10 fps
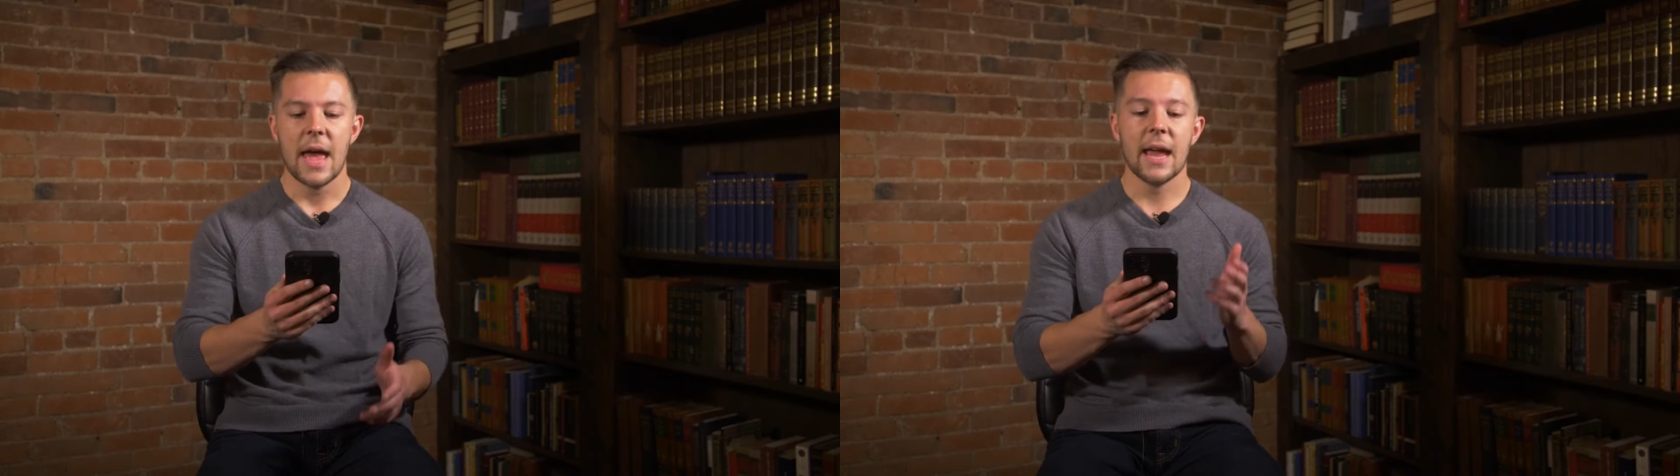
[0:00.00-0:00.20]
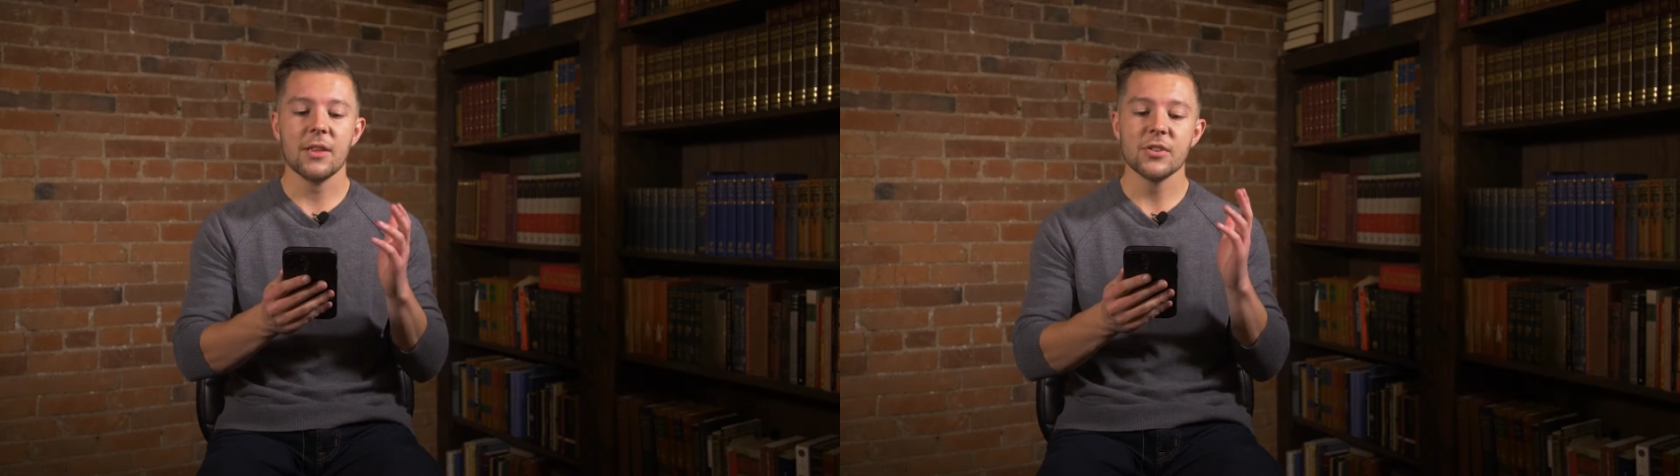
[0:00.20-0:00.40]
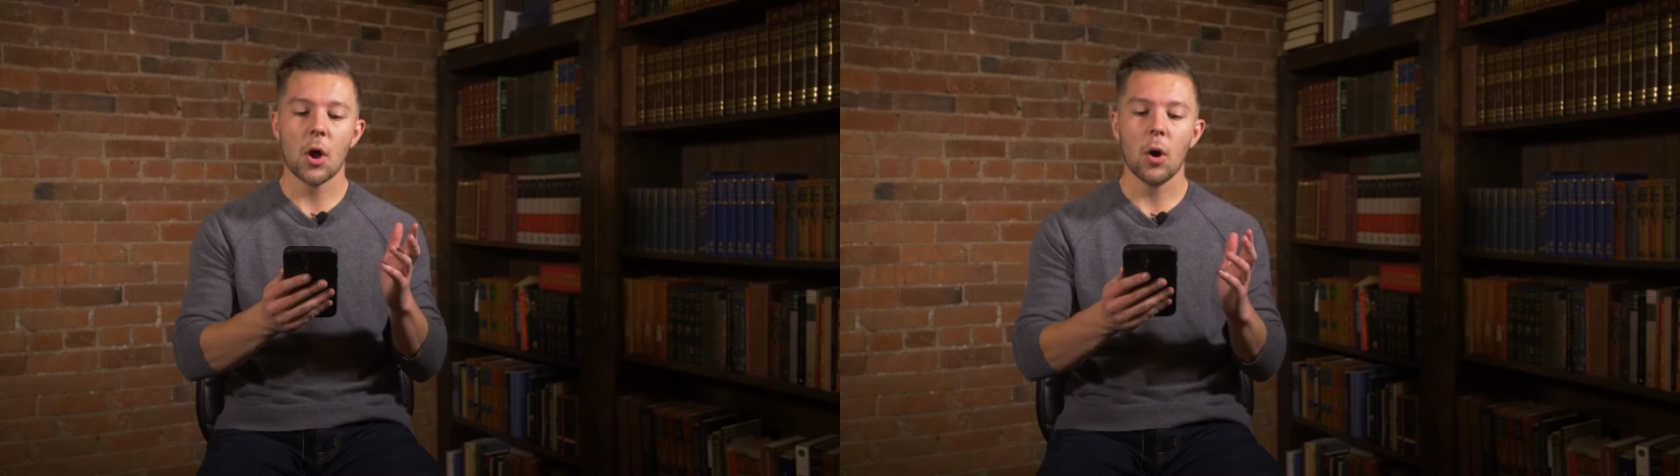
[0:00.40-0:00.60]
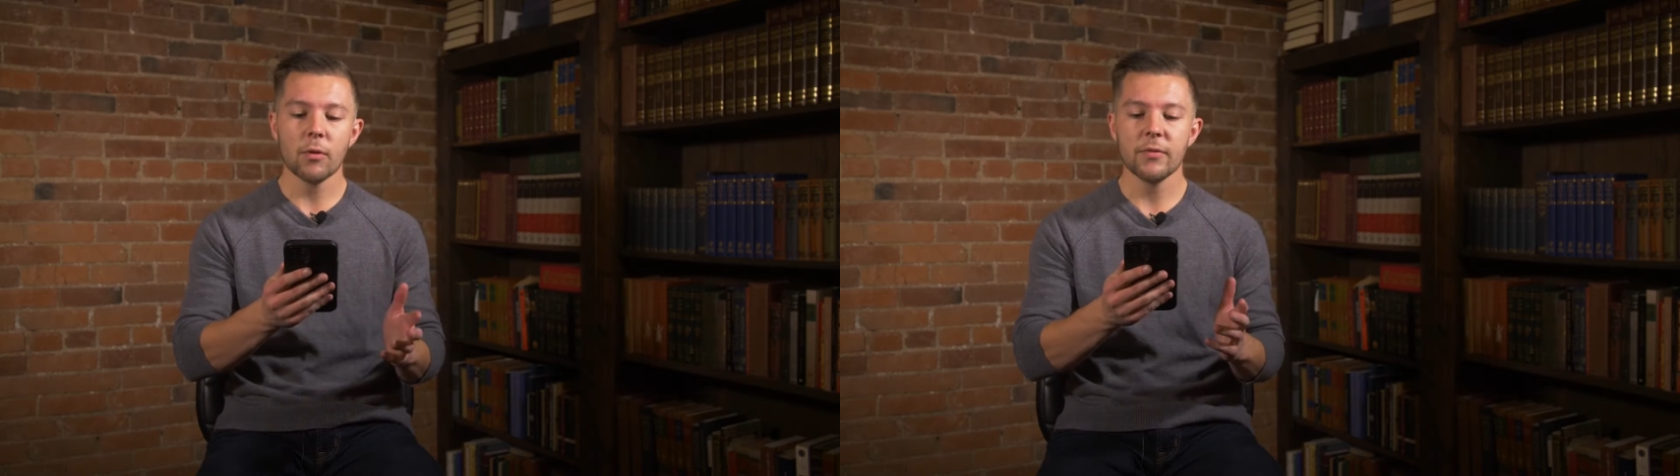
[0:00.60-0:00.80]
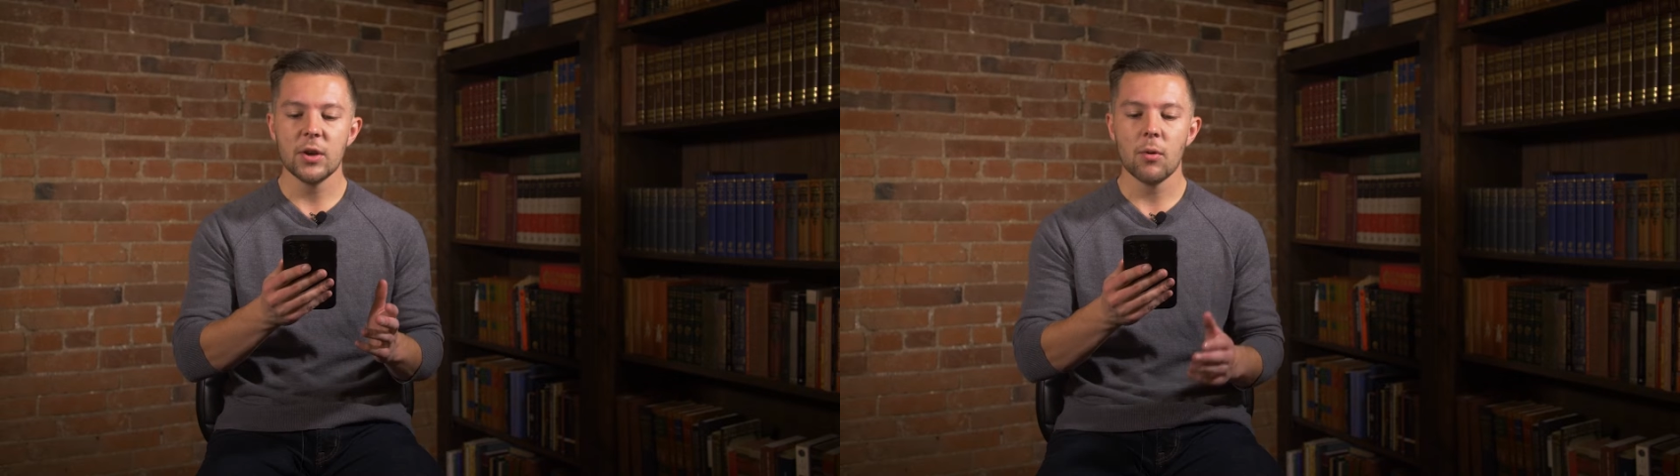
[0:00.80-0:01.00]
and an
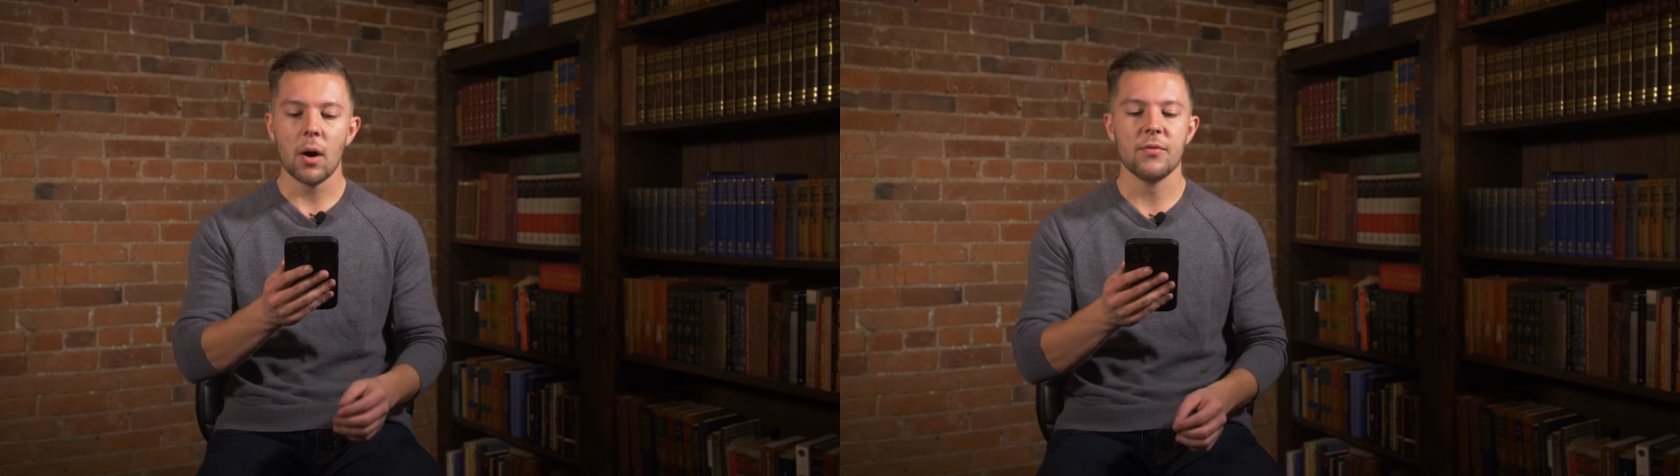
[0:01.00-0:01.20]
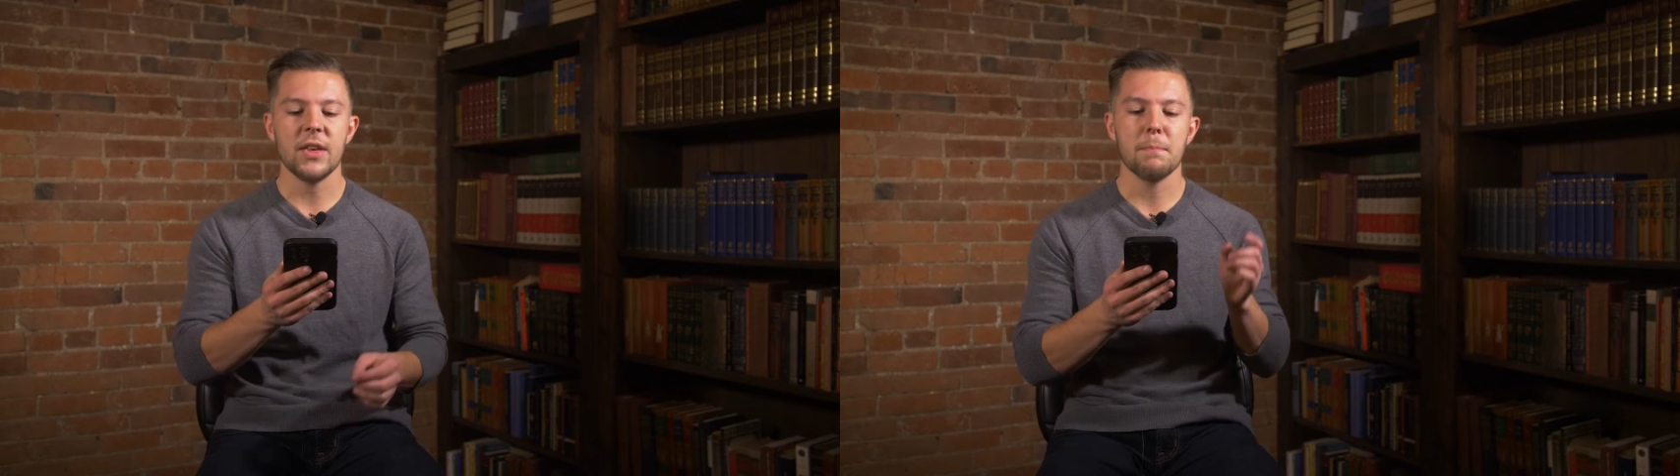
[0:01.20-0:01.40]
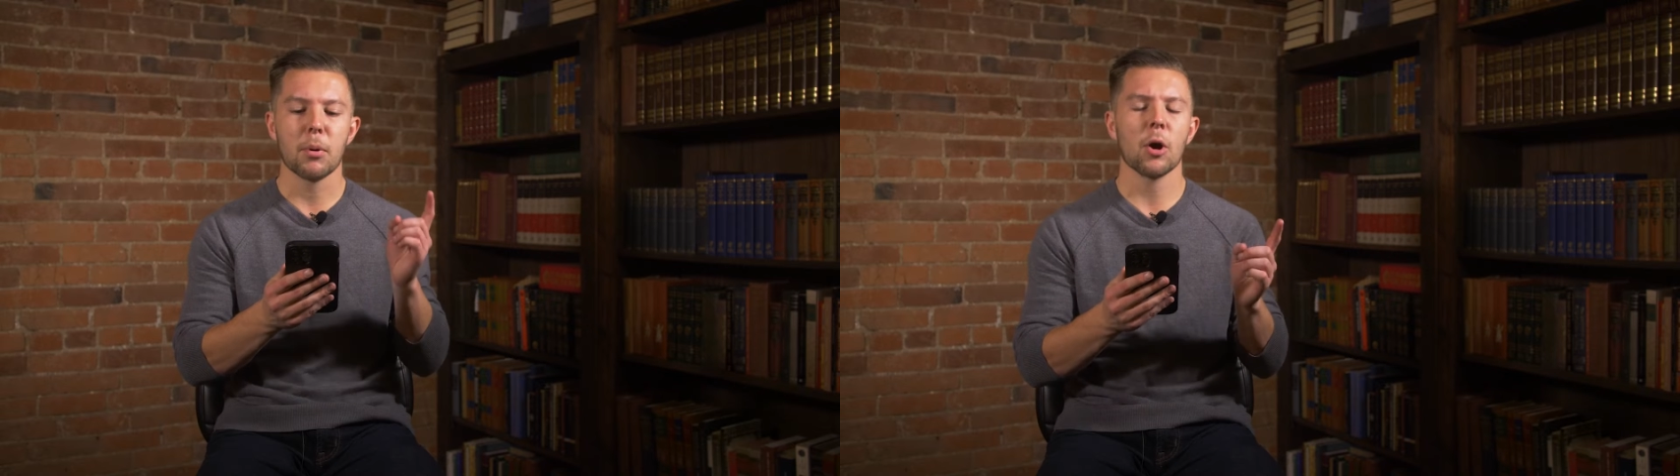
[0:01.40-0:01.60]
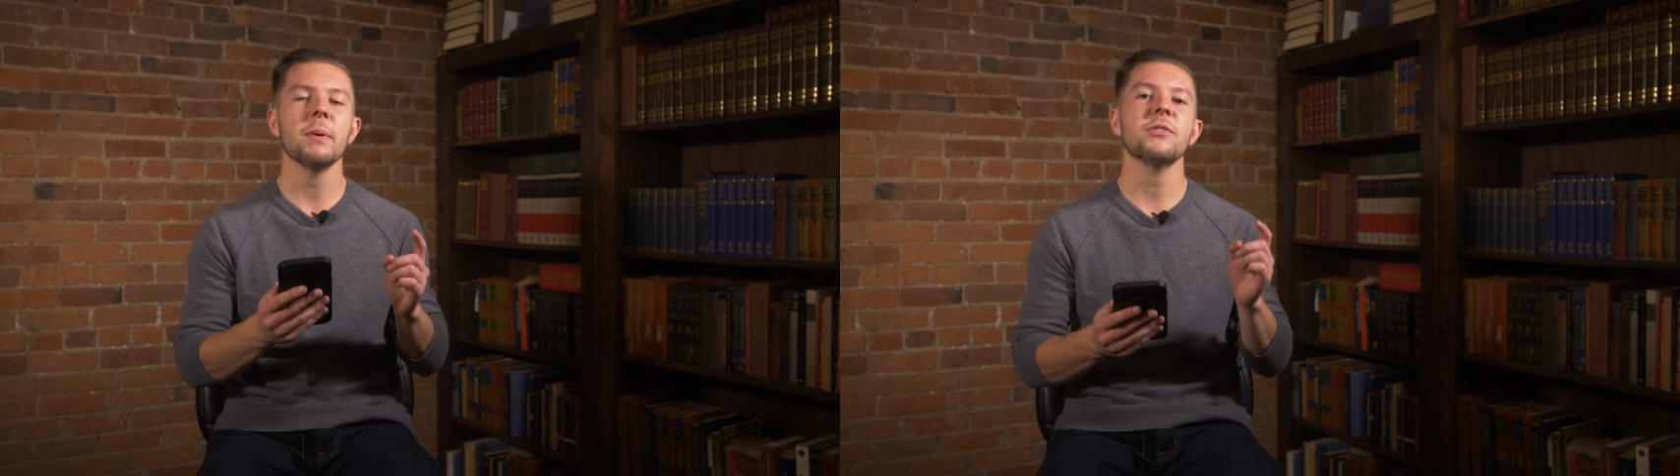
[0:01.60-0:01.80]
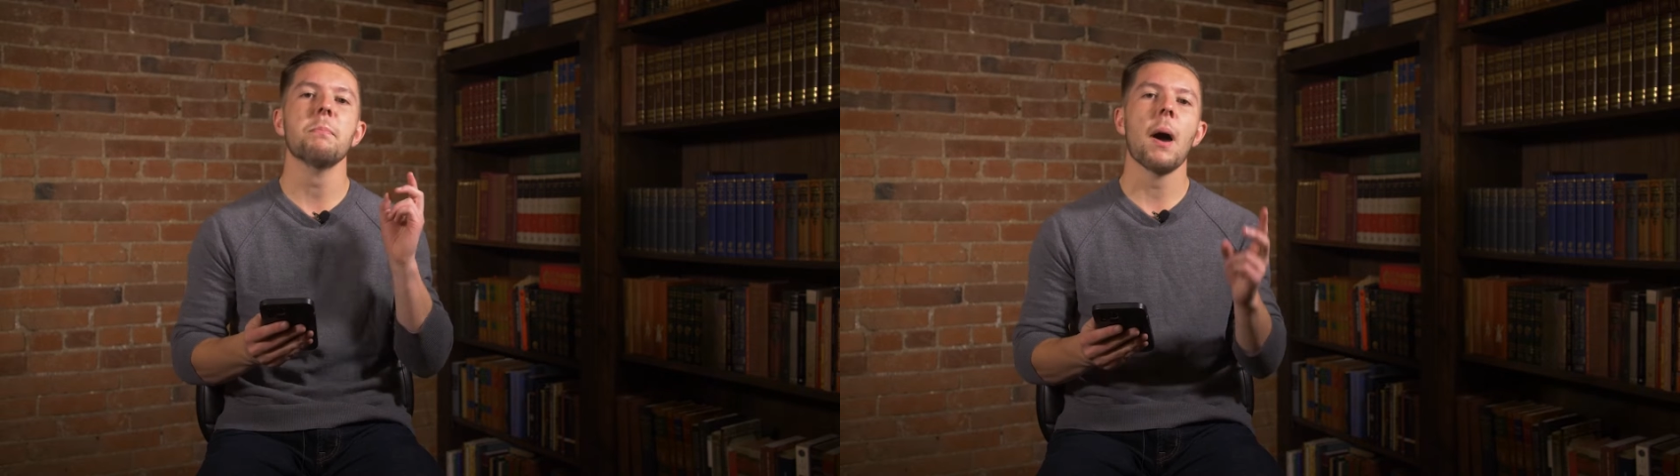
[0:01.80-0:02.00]
overview of the purpose,